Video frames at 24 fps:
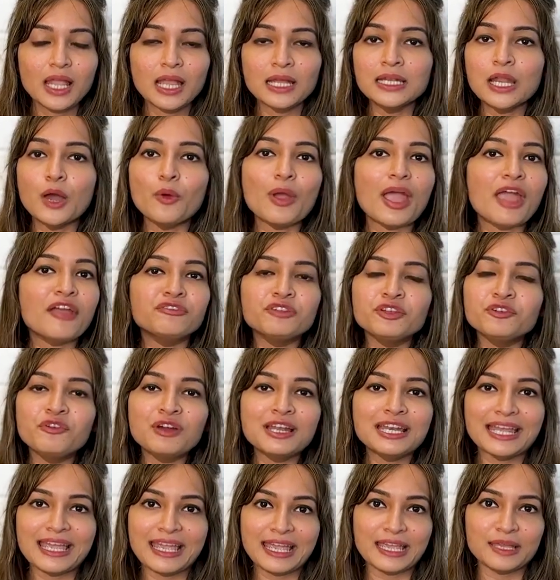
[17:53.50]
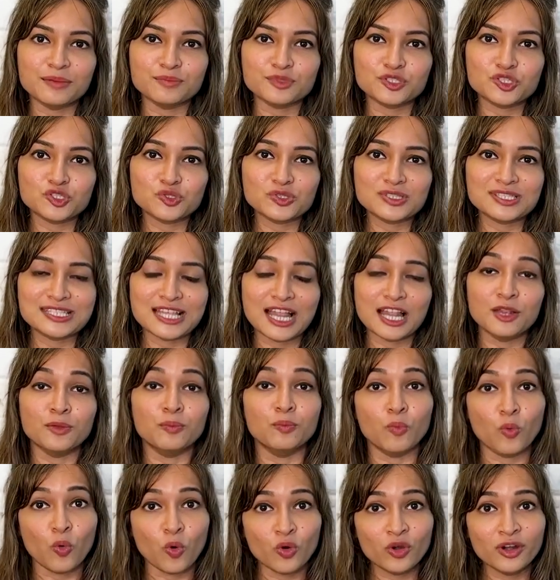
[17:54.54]
Now, everyone aims to sell
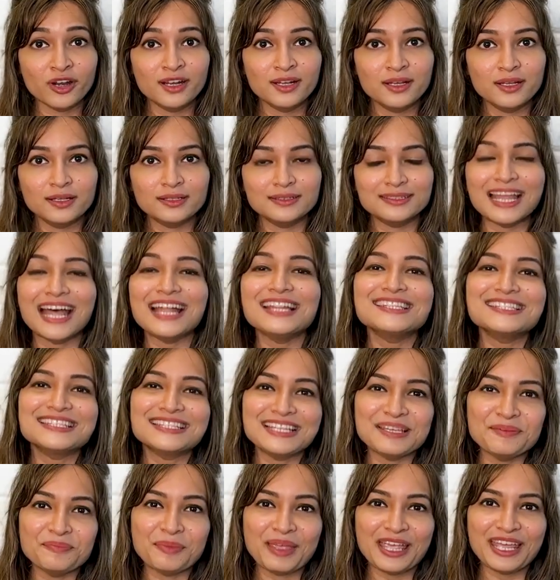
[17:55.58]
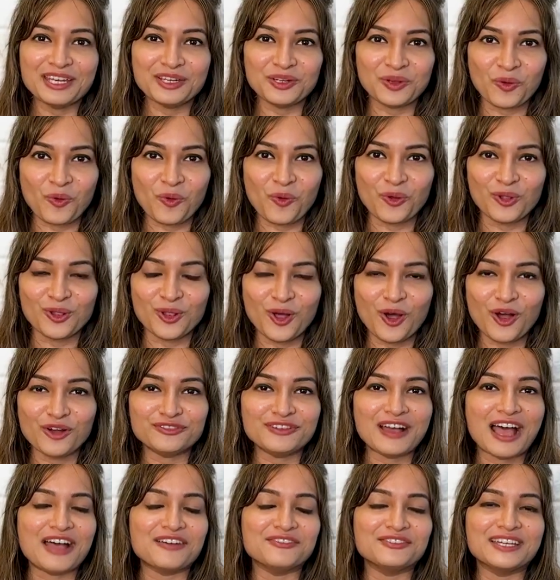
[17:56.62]
more that's the main goal of
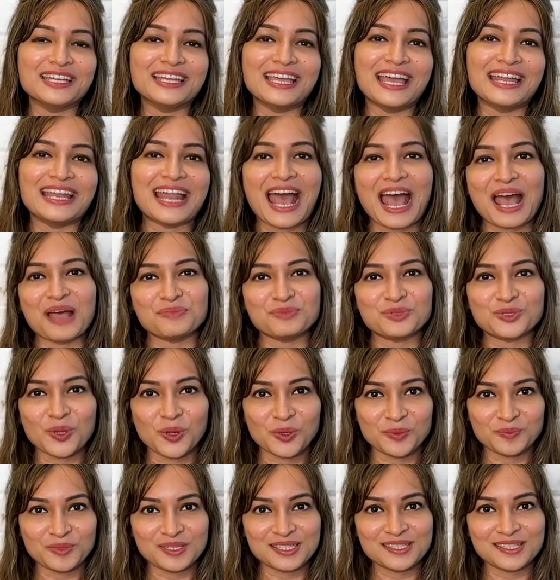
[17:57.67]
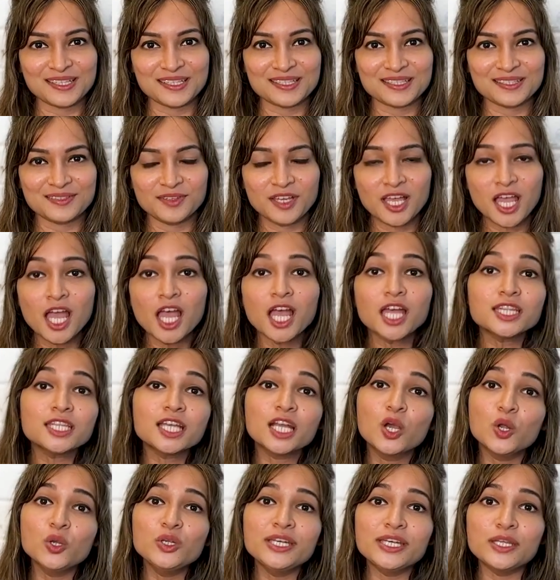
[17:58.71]
having an Amazon business. The
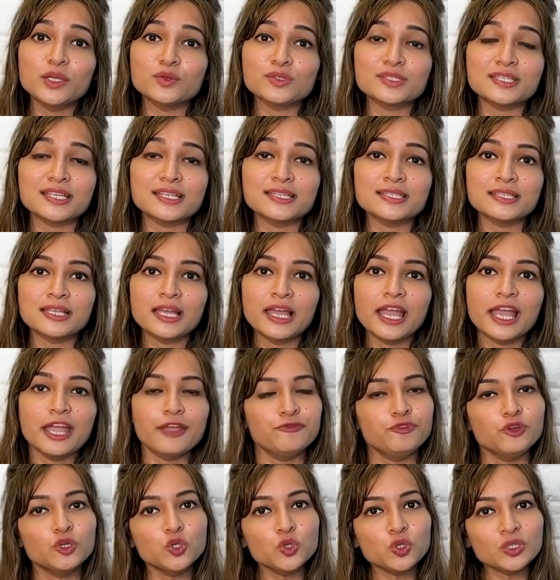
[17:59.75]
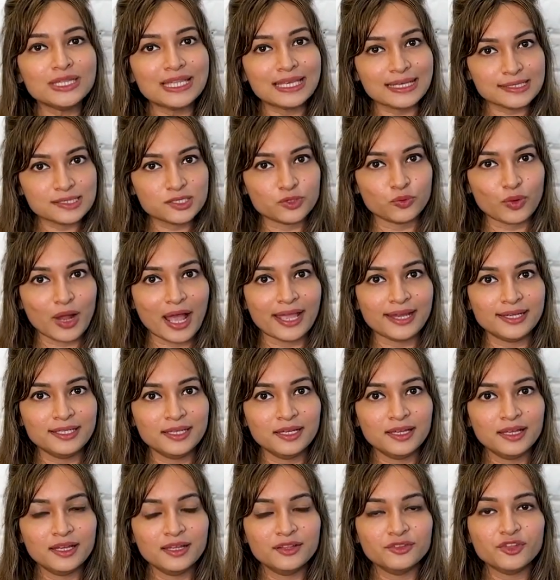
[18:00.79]
good news is, if you do things right,
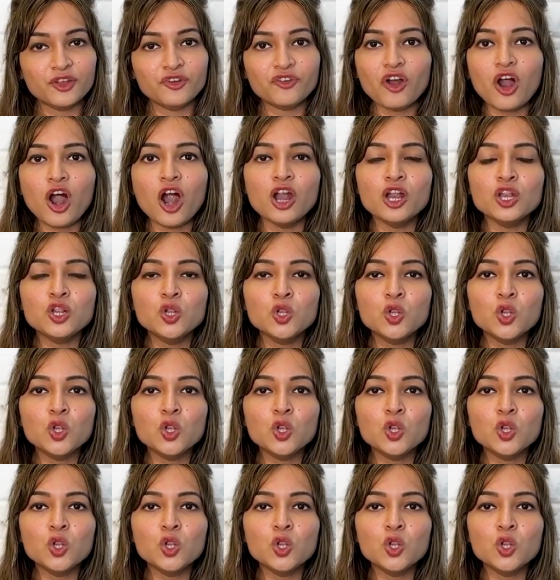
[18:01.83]
there are a